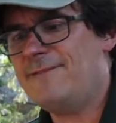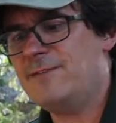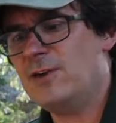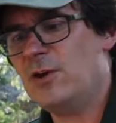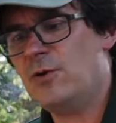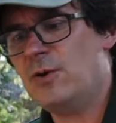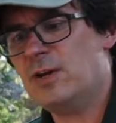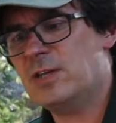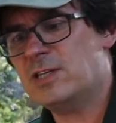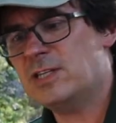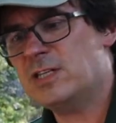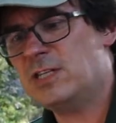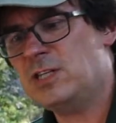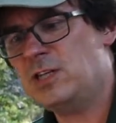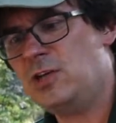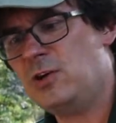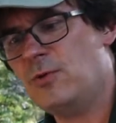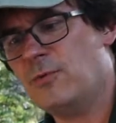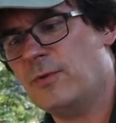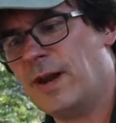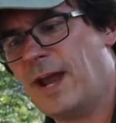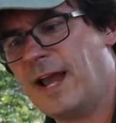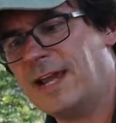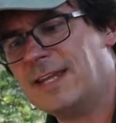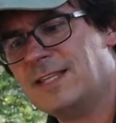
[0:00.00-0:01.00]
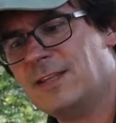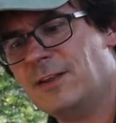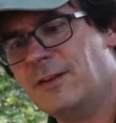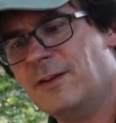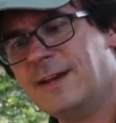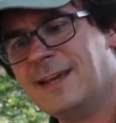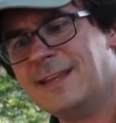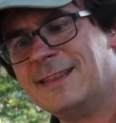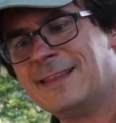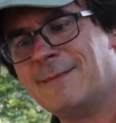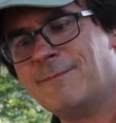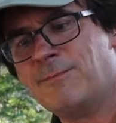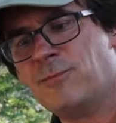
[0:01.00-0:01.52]
I've noticed too, when
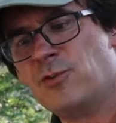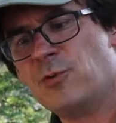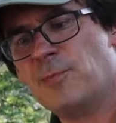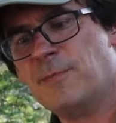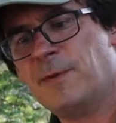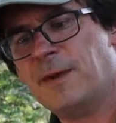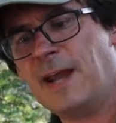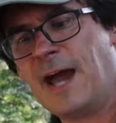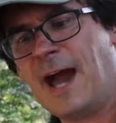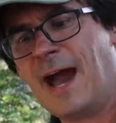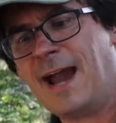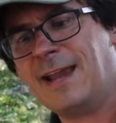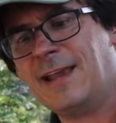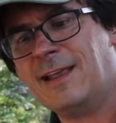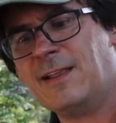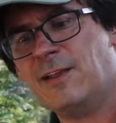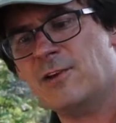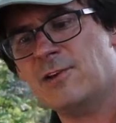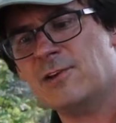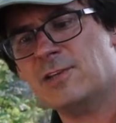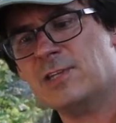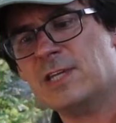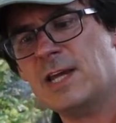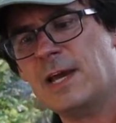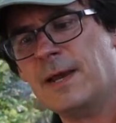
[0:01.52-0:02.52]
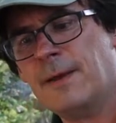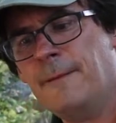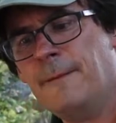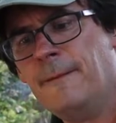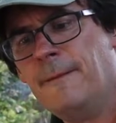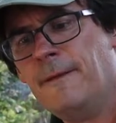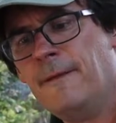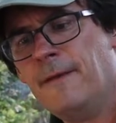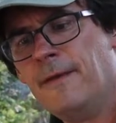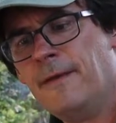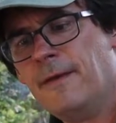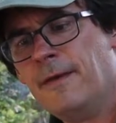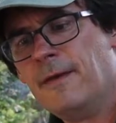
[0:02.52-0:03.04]
I look at them through
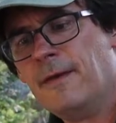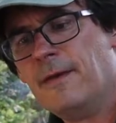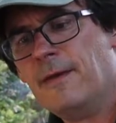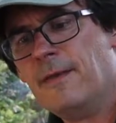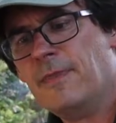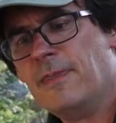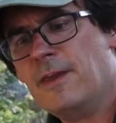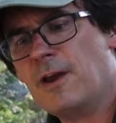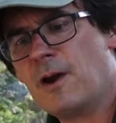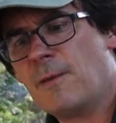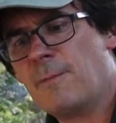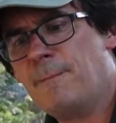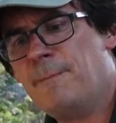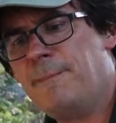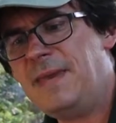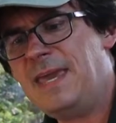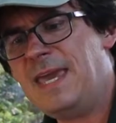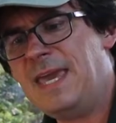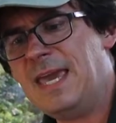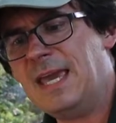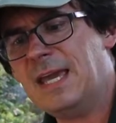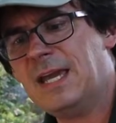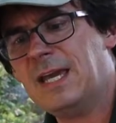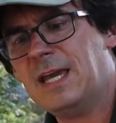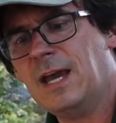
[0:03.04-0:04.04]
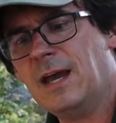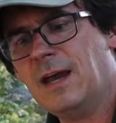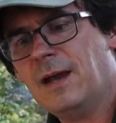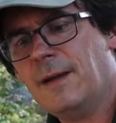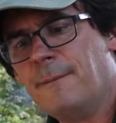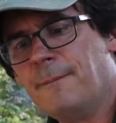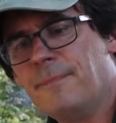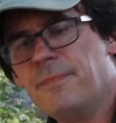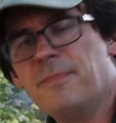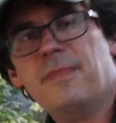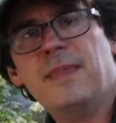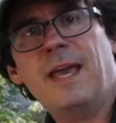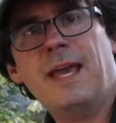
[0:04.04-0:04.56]
binoculars, their
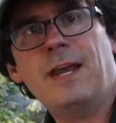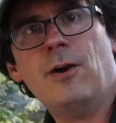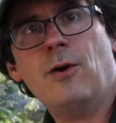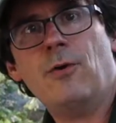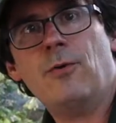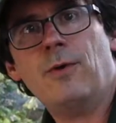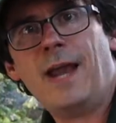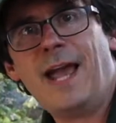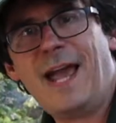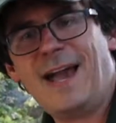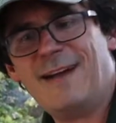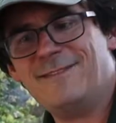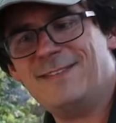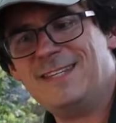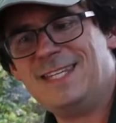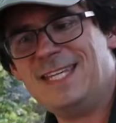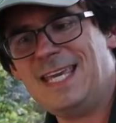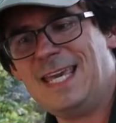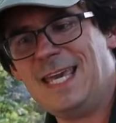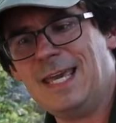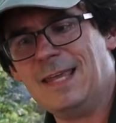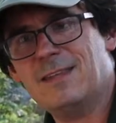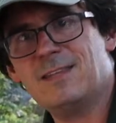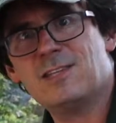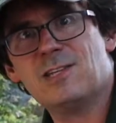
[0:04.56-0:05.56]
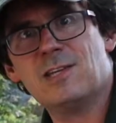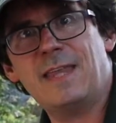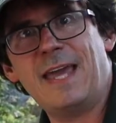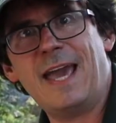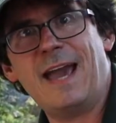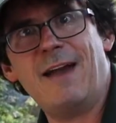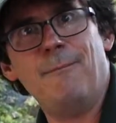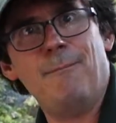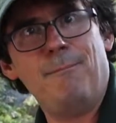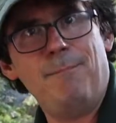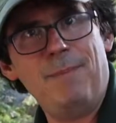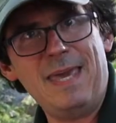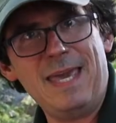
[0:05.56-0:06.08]
beak, they don't have teeth,
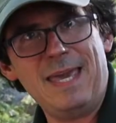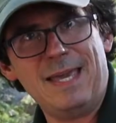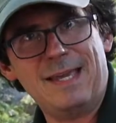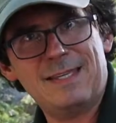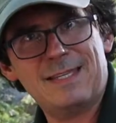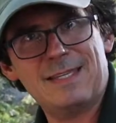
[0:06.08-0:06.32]
so they have